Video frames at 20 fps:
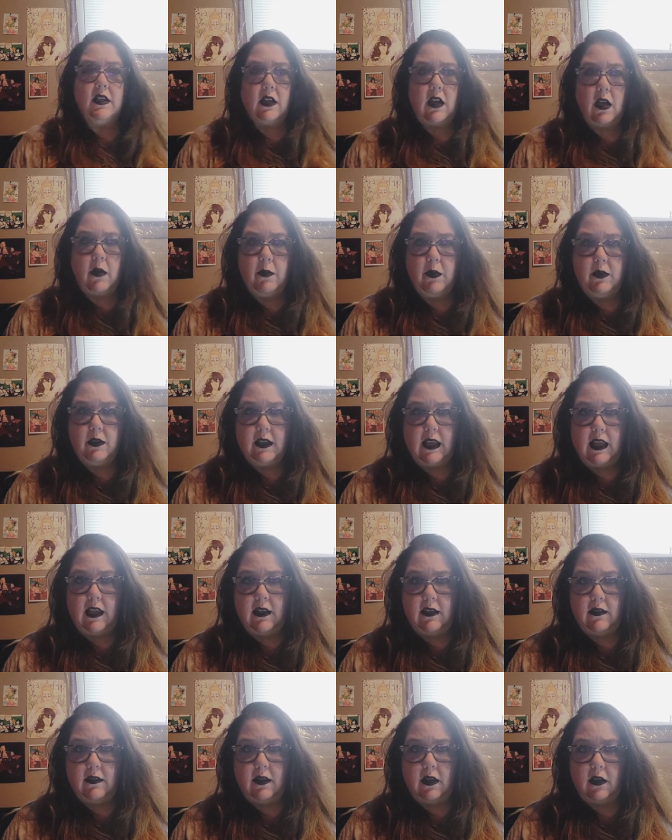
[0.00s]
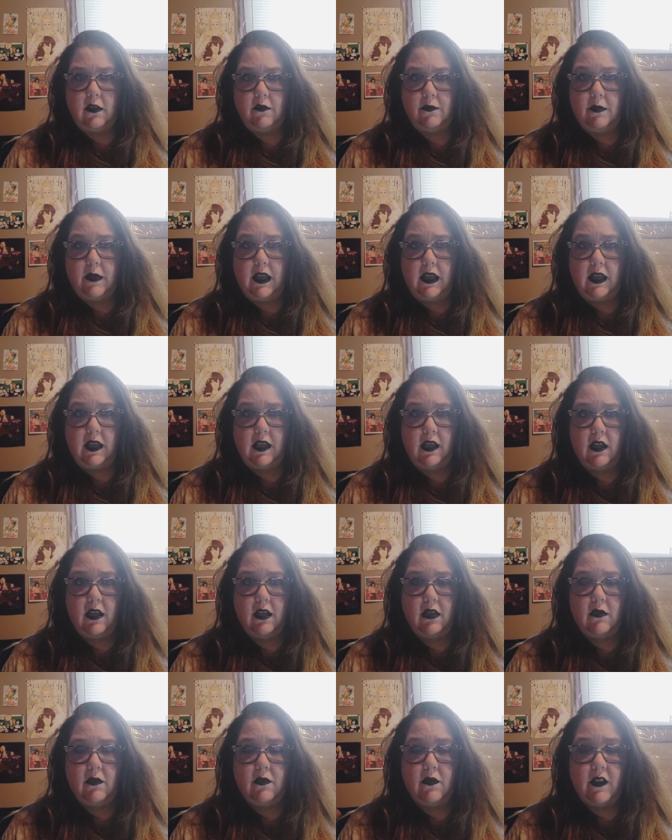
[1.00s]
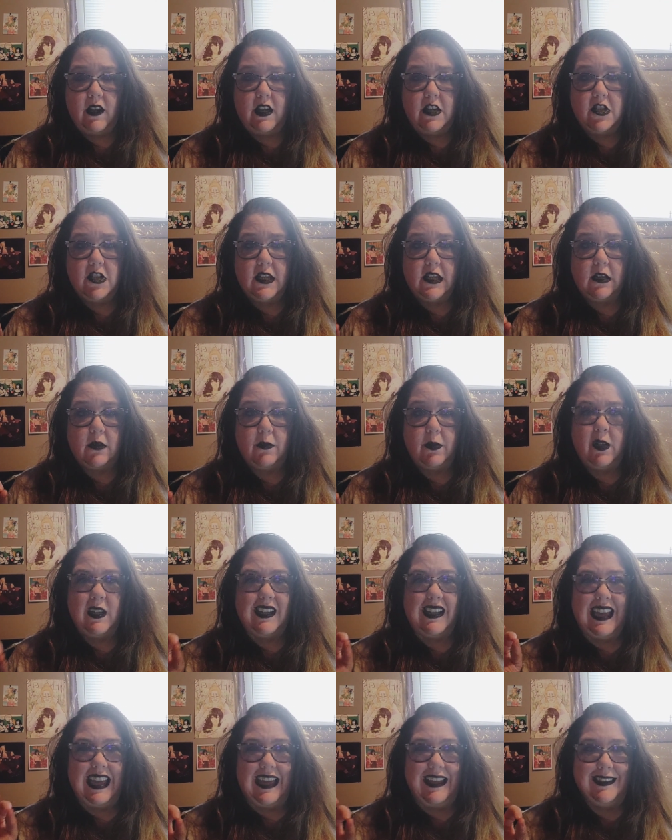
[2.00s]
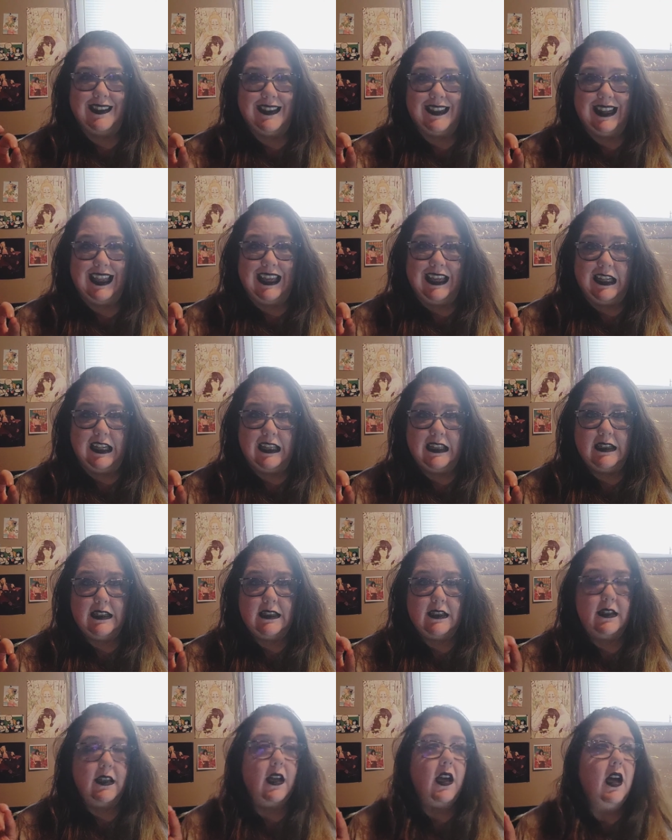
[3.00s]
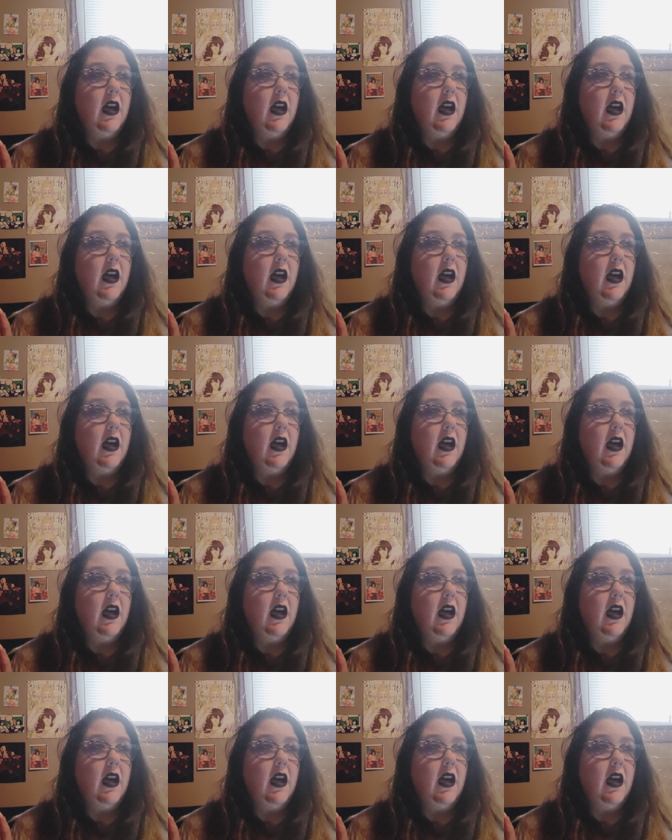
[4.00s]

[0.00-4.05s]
a couple days of me finishing a book at the latest.